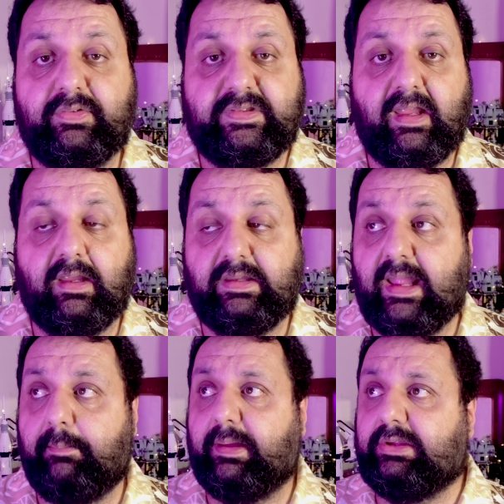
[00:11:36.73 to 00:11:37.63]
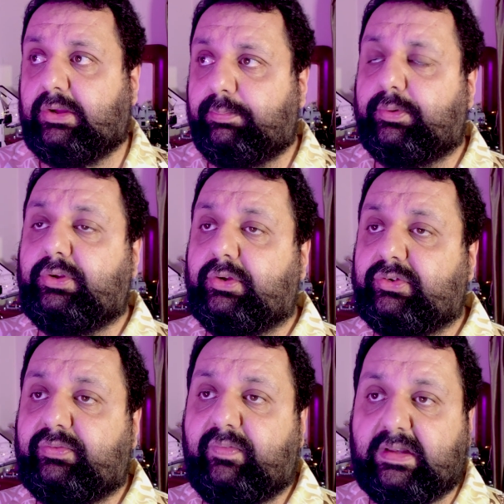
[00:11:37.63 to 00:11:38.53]
saying, yeah, but you
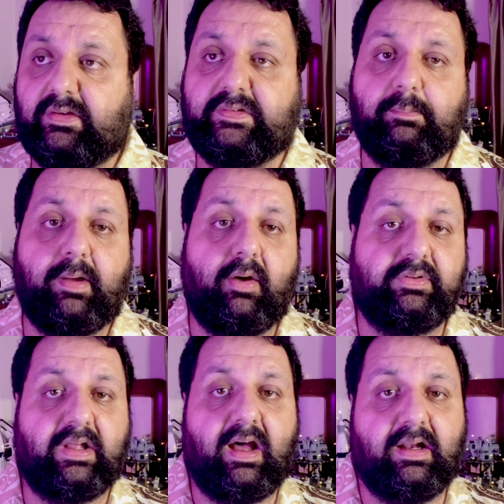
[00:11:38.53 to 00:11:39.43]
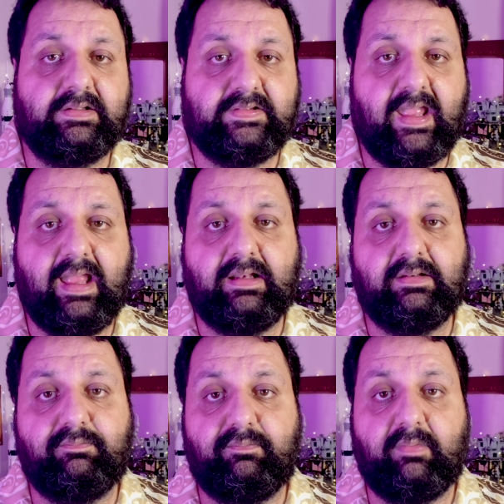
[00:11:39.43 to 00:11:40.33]
produce videos about art
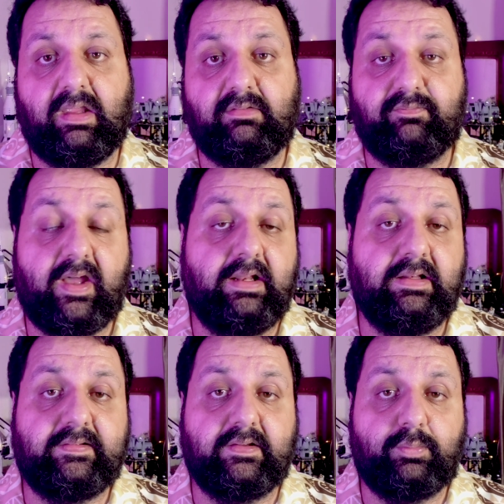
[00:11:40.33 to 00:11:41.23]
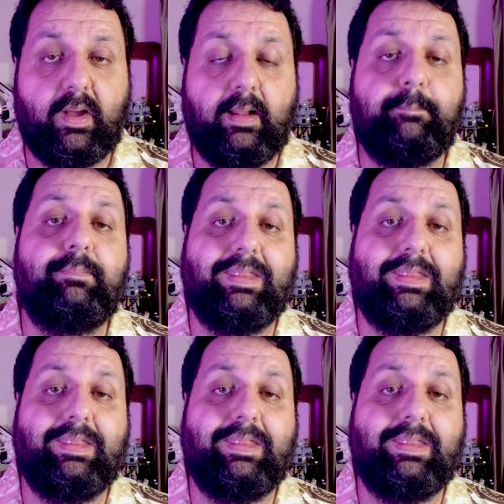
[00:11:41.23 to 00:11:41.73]
and vinyls as well.